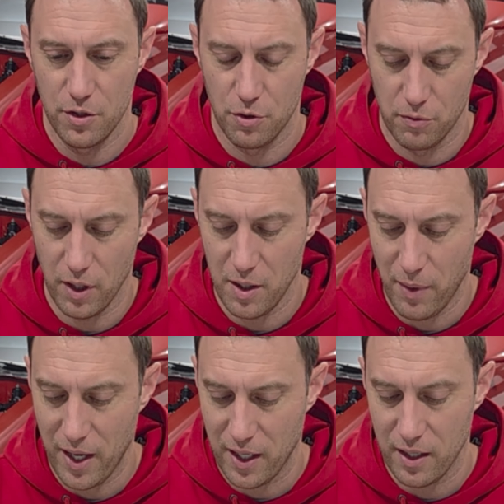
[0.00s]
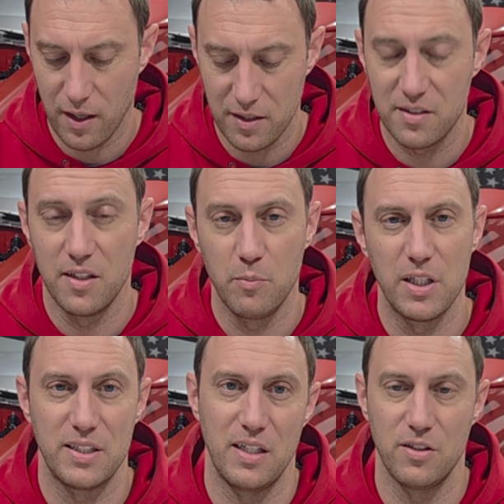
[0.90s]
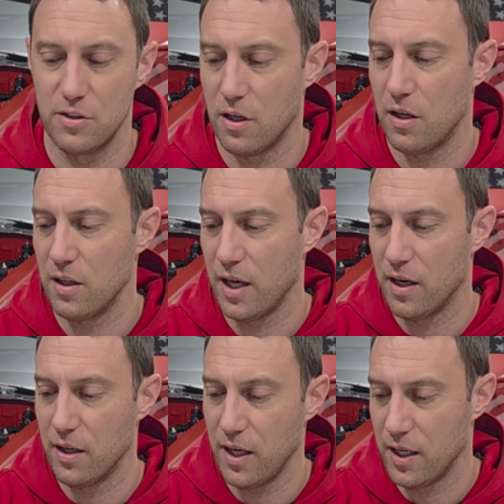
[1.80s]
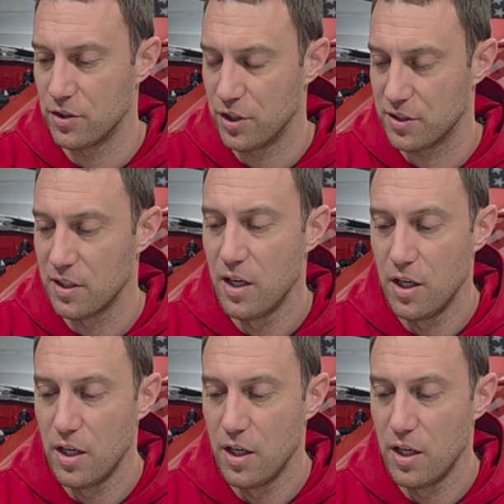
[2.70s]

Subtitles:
to really make it a seamless install and just,